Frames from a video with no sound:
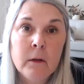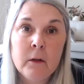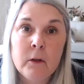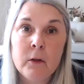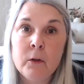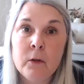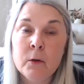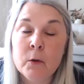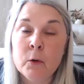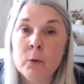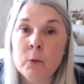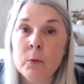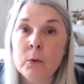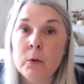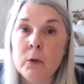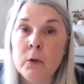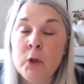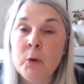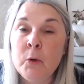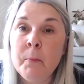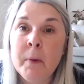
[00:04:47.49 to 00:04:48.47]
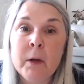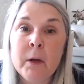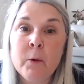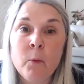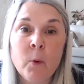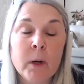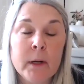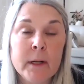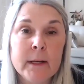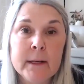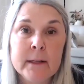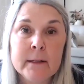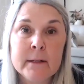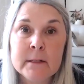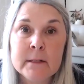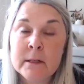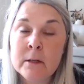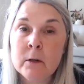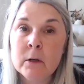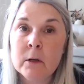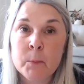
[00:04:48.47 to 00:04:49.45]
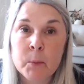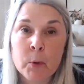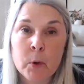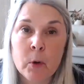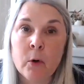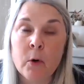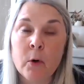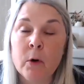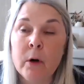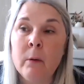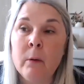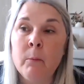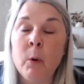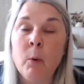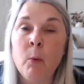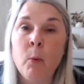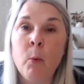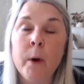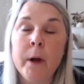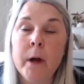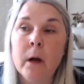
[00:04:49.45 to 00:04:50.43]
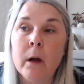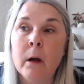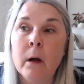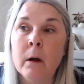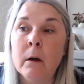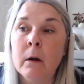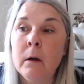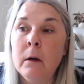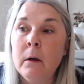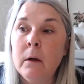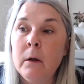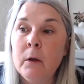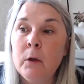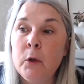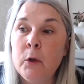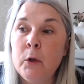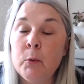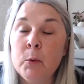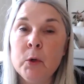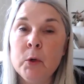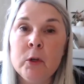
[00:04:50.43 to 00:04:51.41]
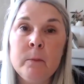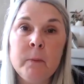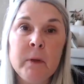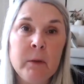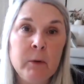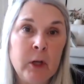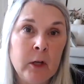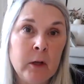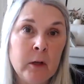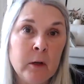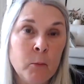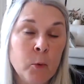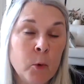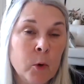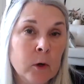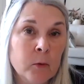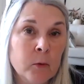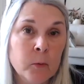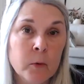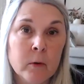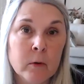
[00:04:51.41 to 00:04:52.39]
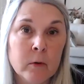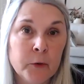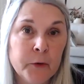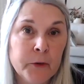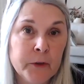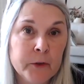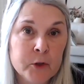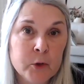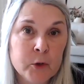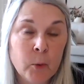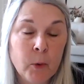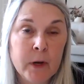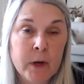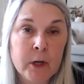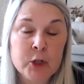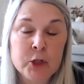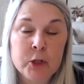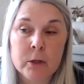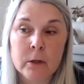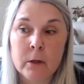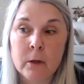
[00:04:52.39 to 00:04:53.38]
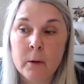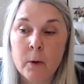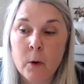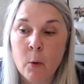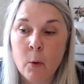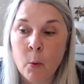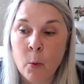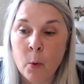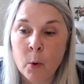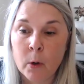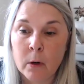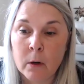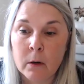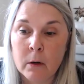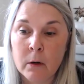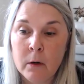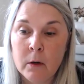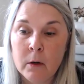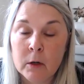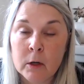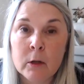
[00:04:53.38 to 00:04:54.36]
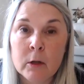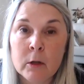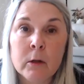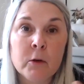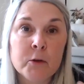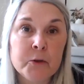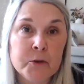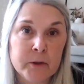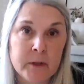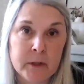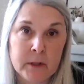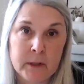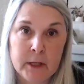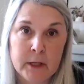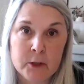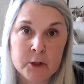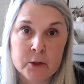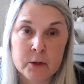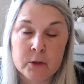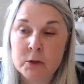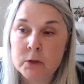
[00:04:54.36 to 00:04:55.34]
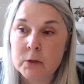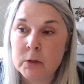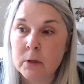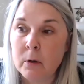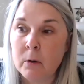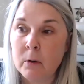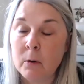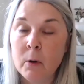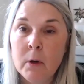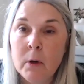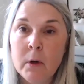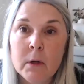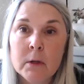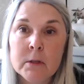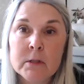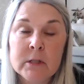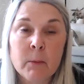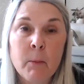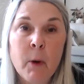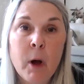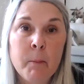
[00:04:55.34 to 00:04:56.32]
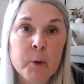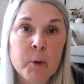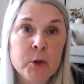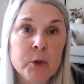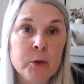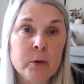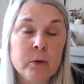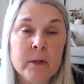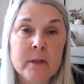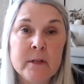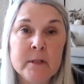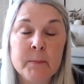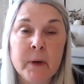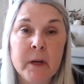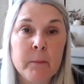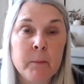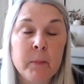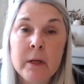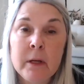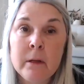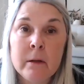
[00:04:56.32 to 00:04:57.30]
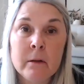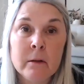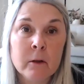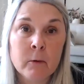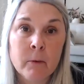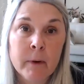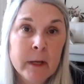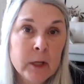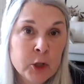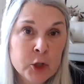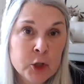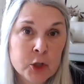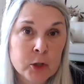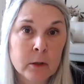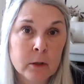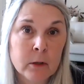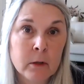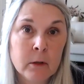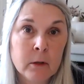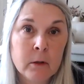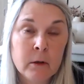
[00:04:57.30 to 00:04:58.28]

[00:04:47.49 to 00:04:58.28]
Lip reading: You might want to consider a program where you could be in a more rural situation or closer to nature. So some opportunities might be Laurentian.